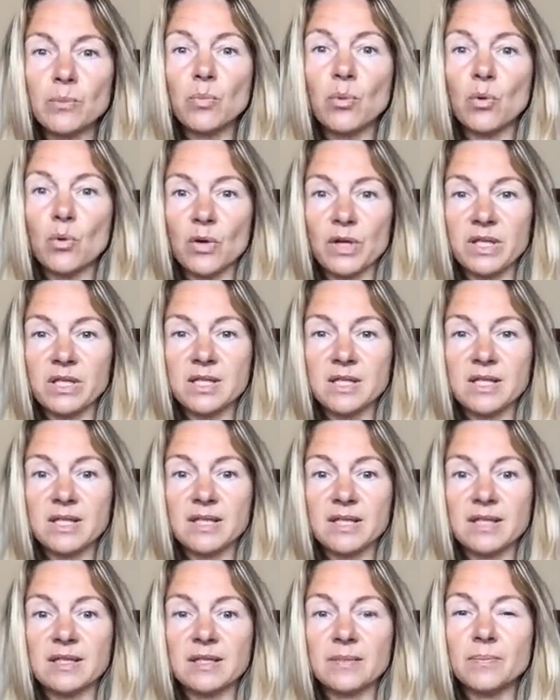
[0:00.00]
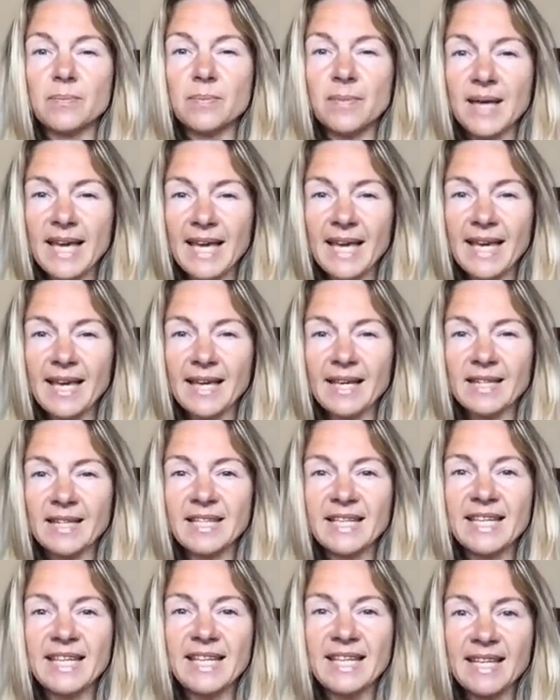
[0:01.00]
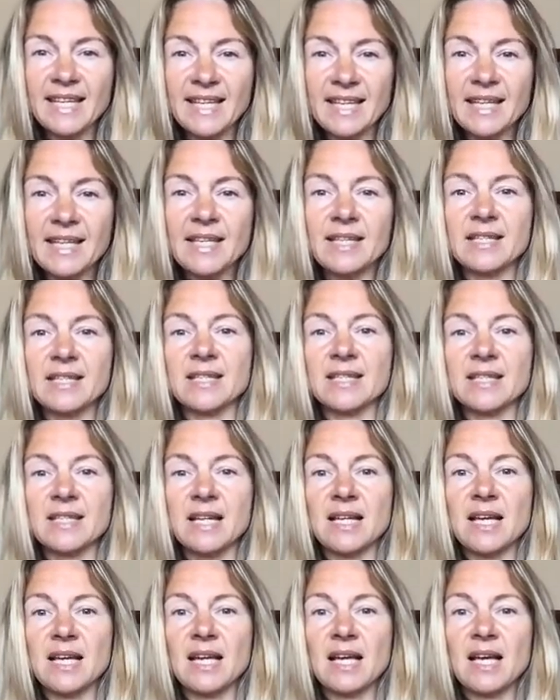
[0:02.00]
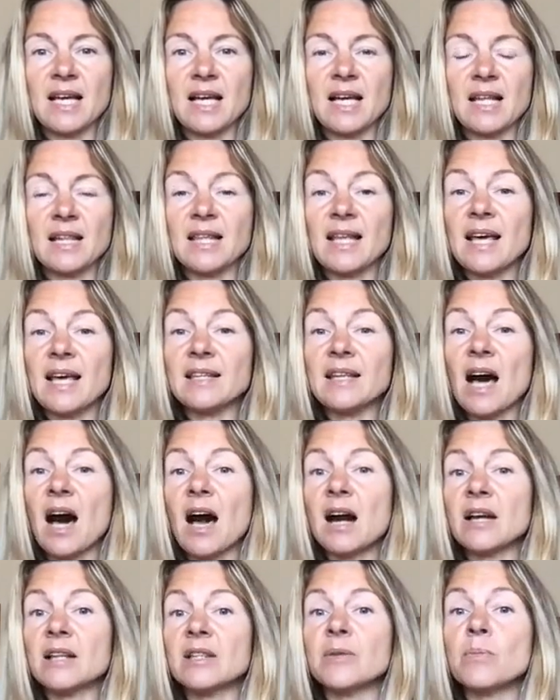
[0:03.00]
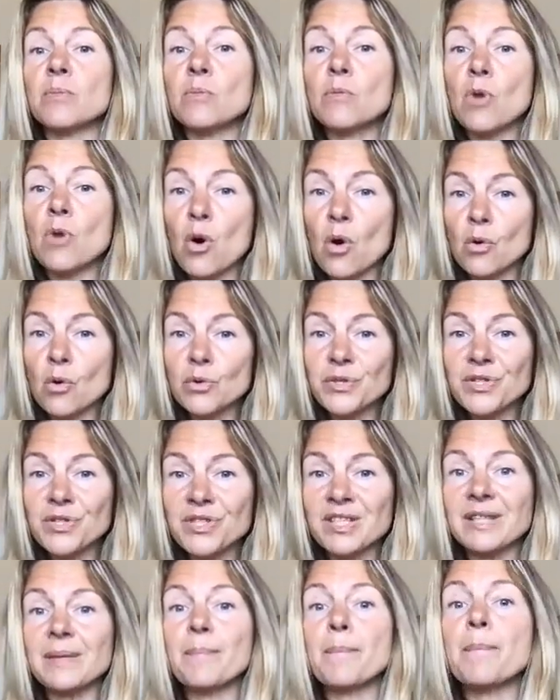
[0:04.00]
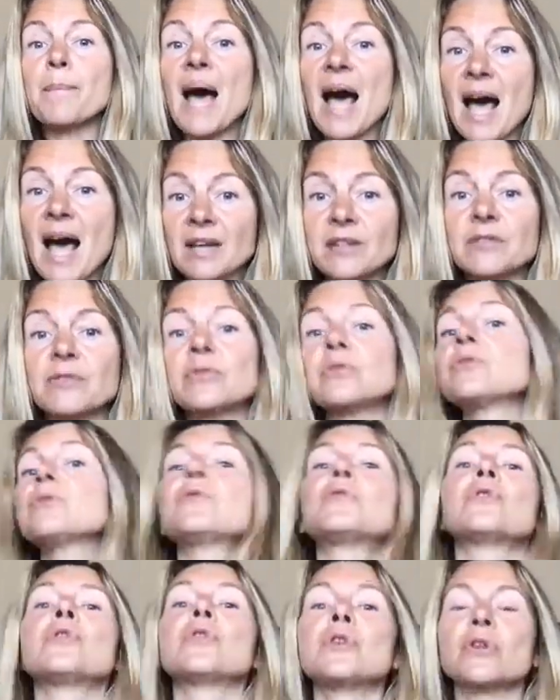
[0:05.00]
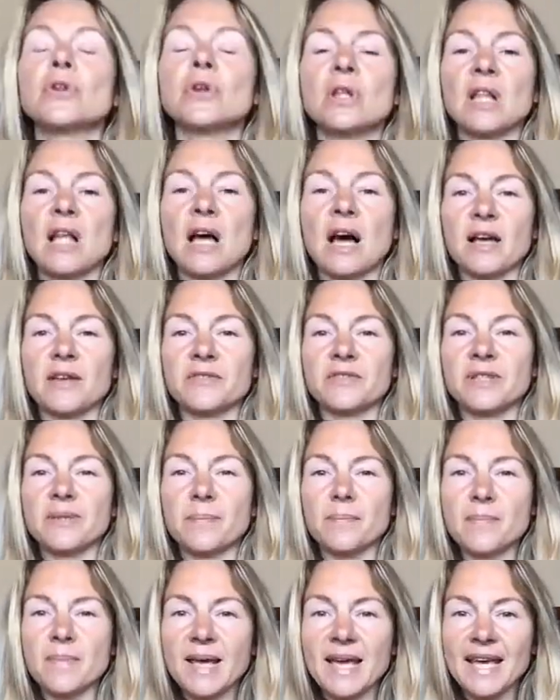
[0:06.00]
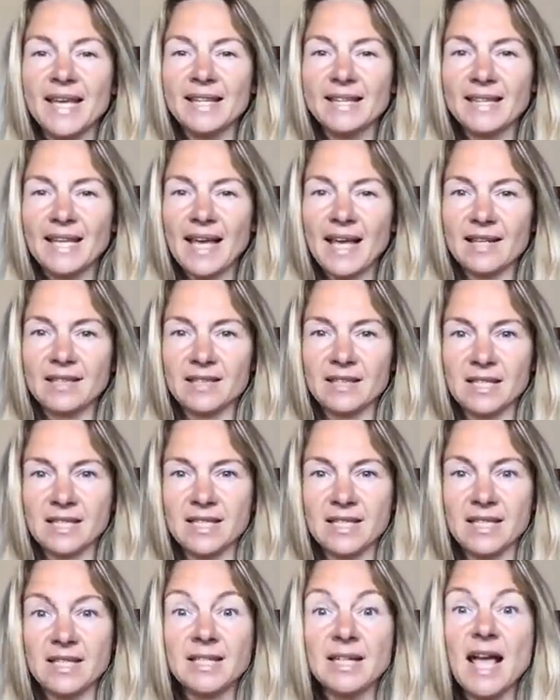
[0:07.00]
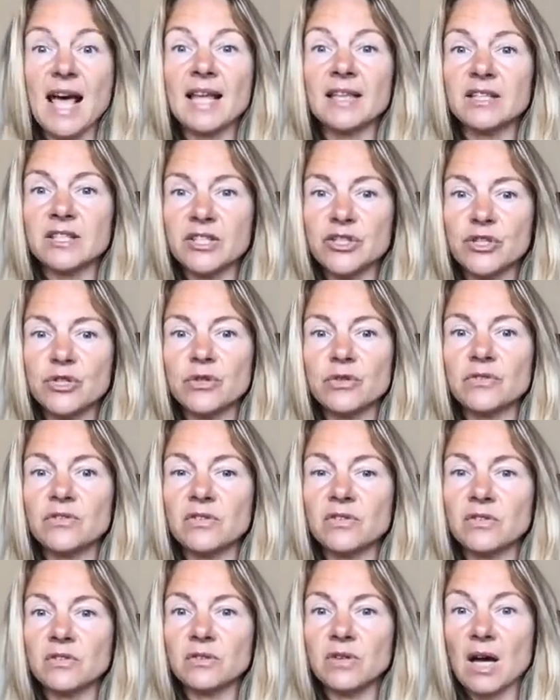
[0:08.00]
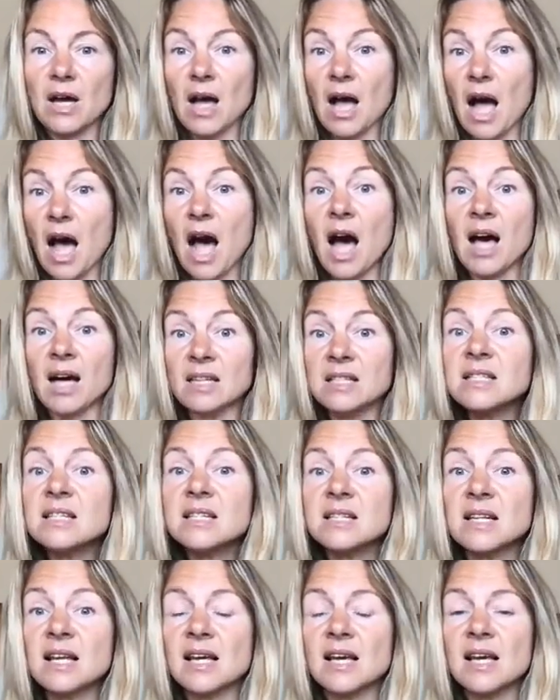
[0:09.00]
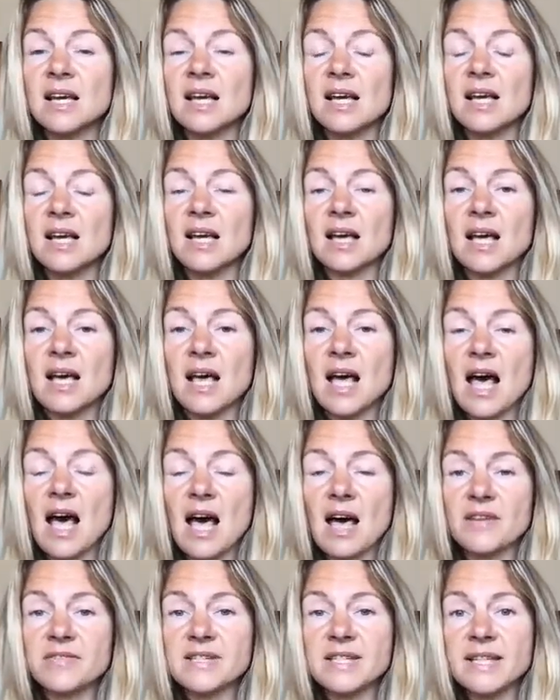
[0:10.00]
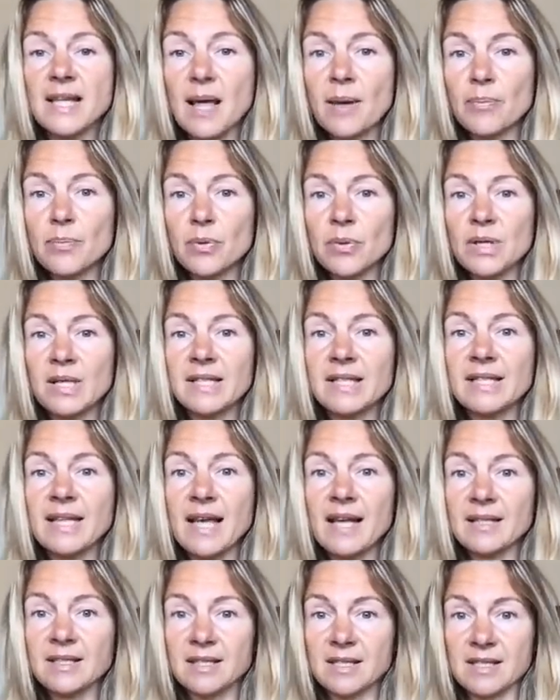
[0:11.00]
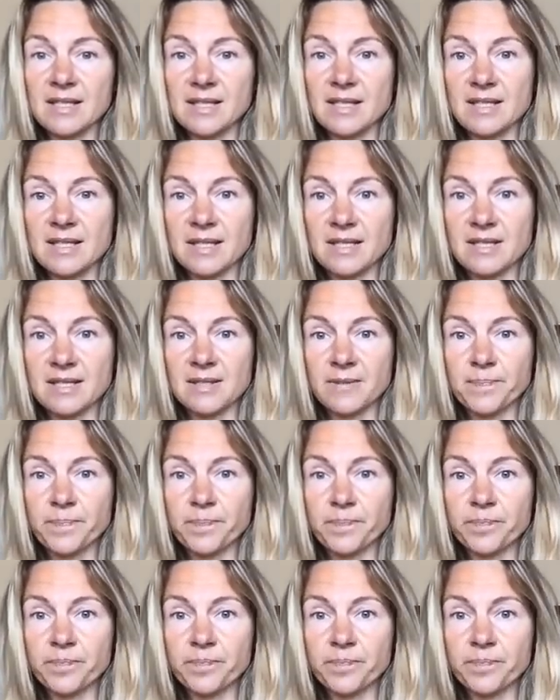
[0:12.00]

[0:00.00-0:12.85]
points, the main keys that are the most impactful for your life, the main tendencies. And each of us have separate tendencies,